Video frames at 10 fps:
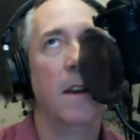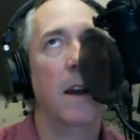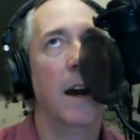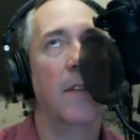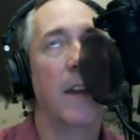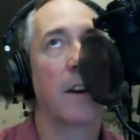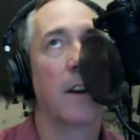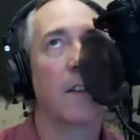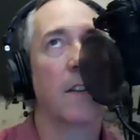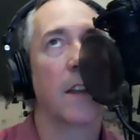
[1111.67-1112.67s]

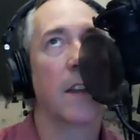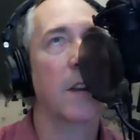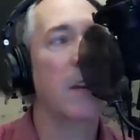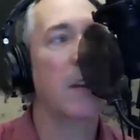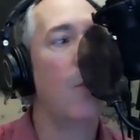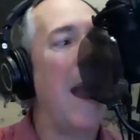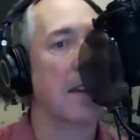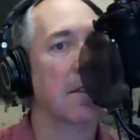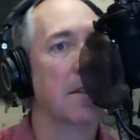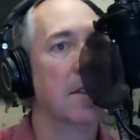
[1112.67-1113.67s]
that are pretty
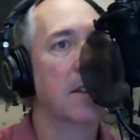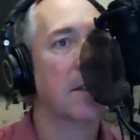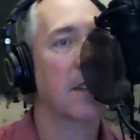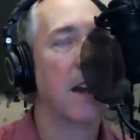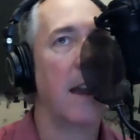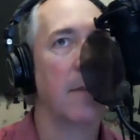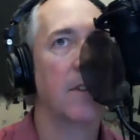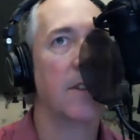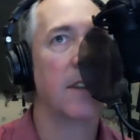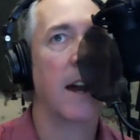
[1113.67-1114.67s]
wacky
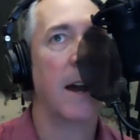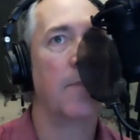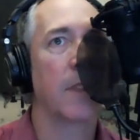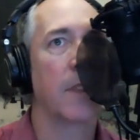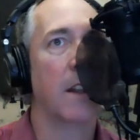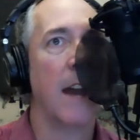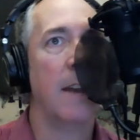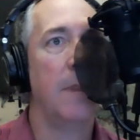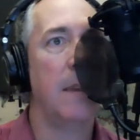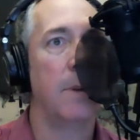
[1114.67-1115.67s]
sometimes. A
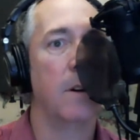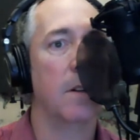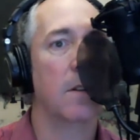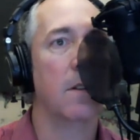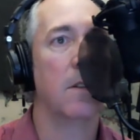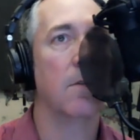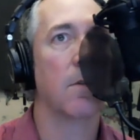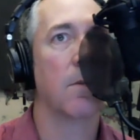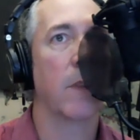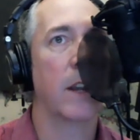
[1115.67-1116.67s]
lot of people
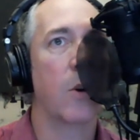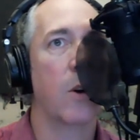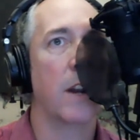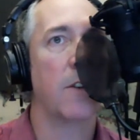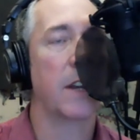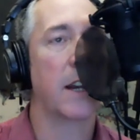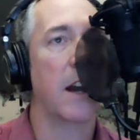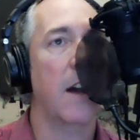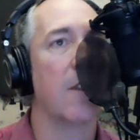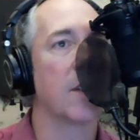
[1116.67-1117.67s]
record under the
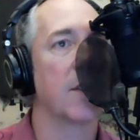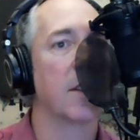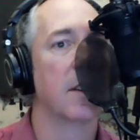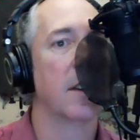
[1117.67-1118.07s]
covers.